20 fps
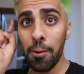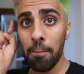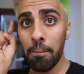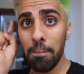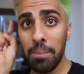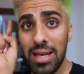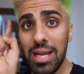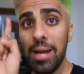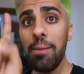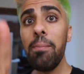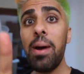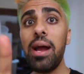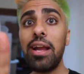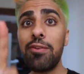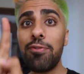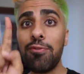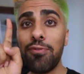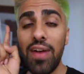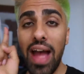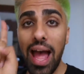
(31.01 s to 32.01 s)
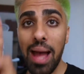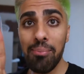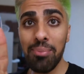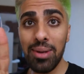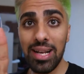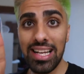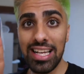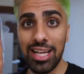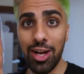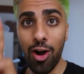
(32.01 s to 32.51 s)
me and my
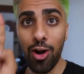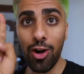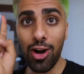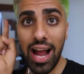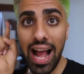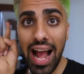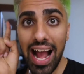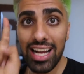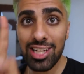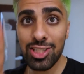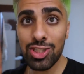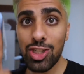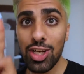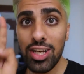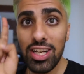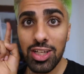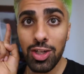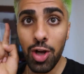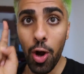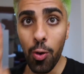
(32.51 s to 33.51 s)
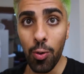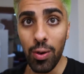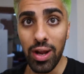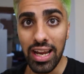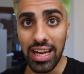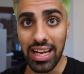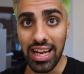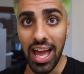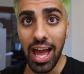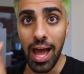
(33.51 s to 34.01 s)
family are actually
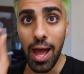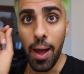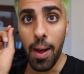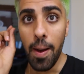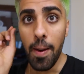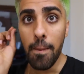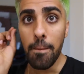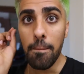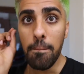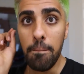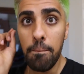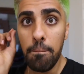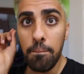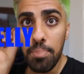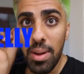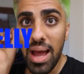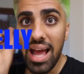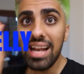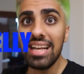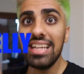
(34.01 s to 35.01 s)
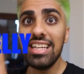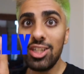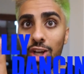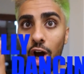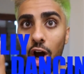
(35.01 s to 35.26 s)
going belly